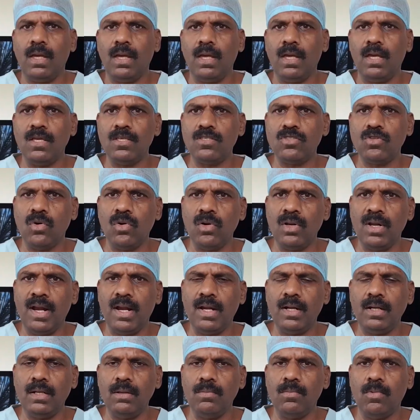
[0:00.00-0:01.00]
his own
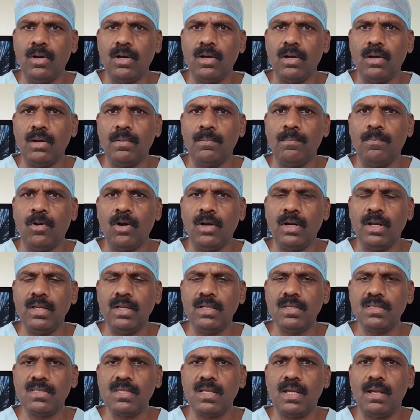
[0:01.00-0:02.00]

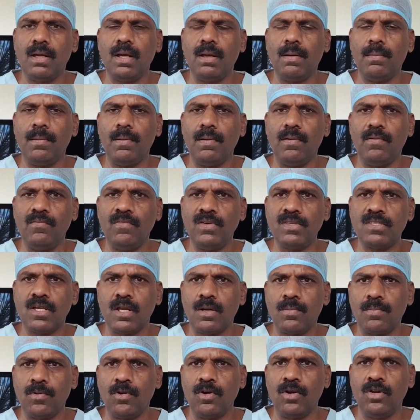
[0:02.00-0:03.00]
antibodies which
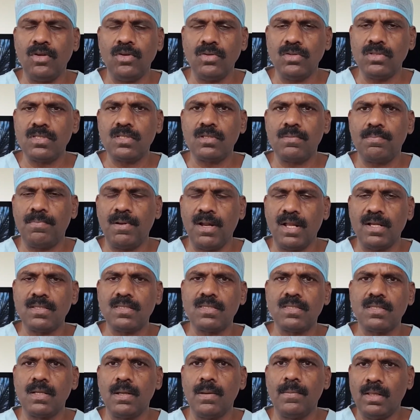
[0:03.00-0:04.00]
are produced
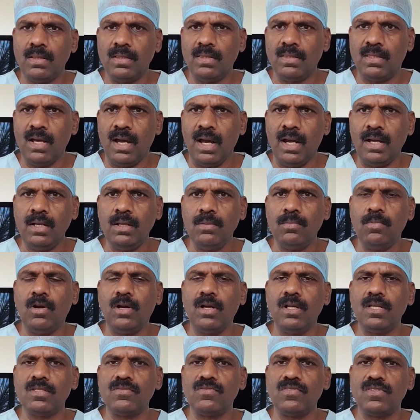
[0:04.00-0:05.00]
plus the
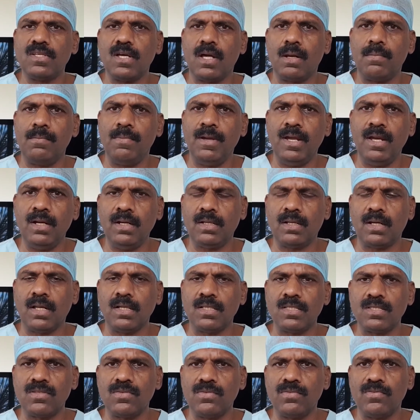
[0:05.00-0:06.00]
antibodies which are being
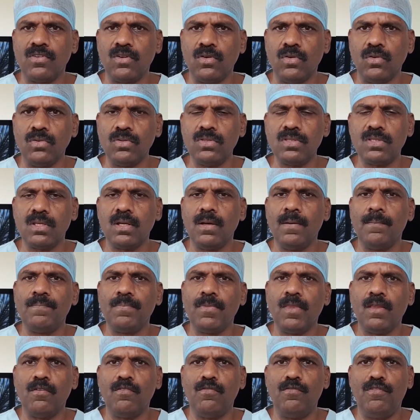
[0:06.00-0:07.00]
transfused
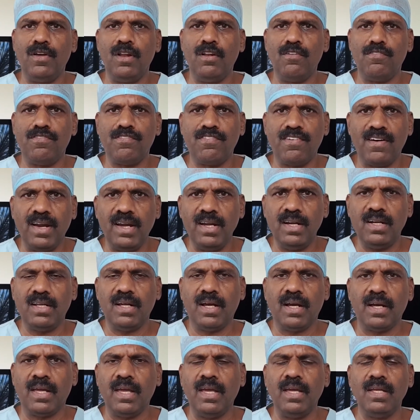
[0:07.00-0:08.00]
will fight
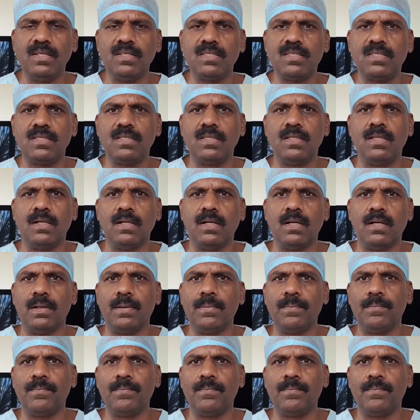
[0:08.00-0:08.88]
against the